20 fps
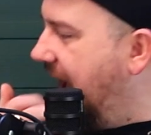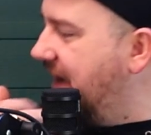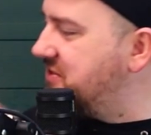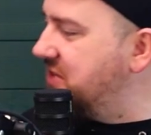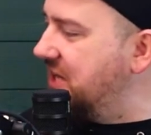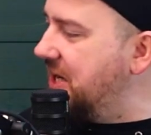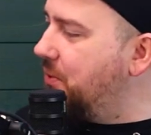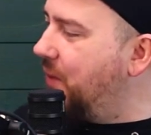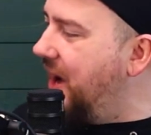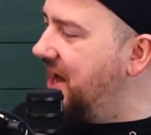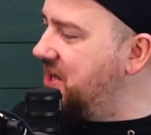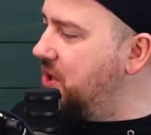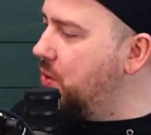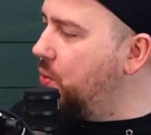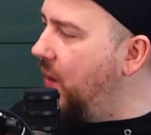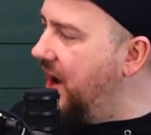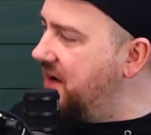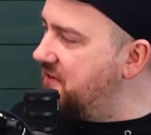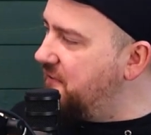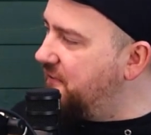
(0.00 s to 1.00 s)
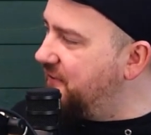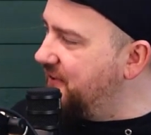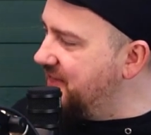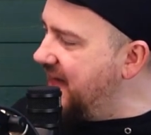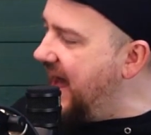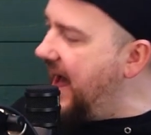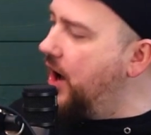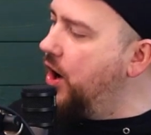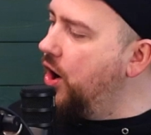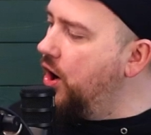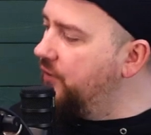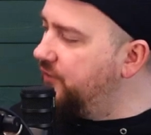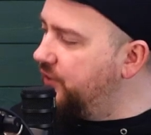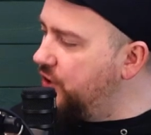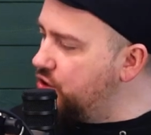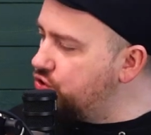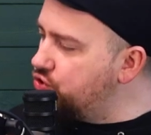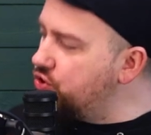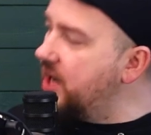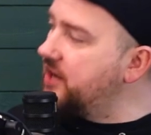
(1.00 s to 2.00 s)
I see why you went for that over
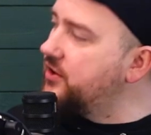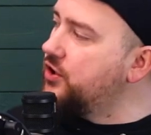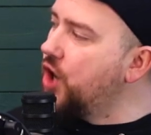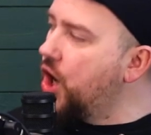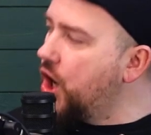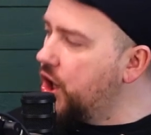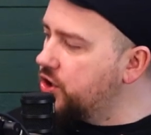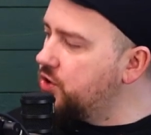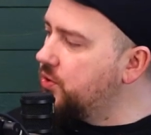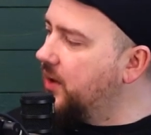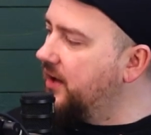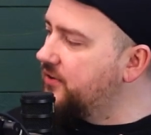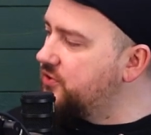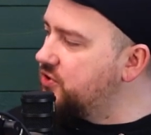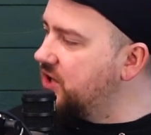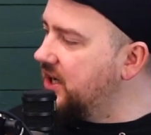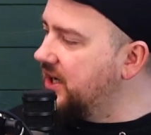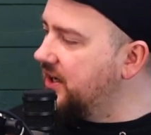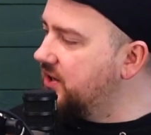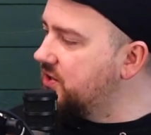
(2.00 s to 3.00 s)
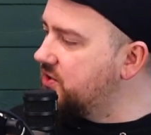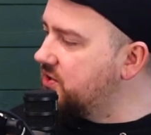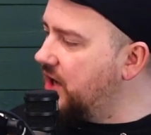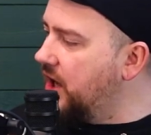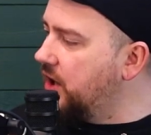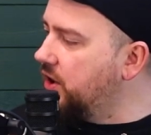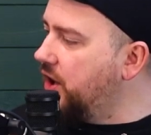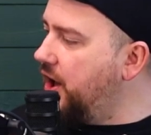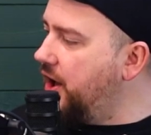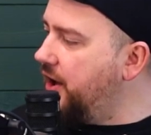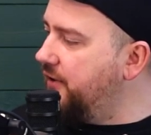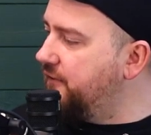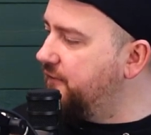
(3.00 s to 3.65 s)
a Dreadnought 12-string, because a lot